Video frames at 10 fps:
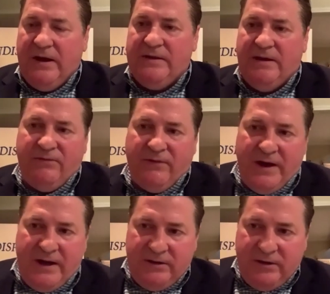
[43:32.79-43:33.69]
and then
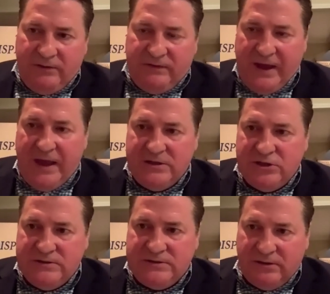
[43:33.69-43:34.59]
finding little
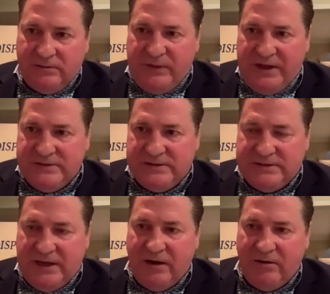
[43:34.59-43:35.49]
tangents little
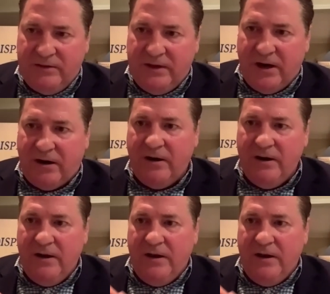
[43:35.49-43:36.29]
pieces here and there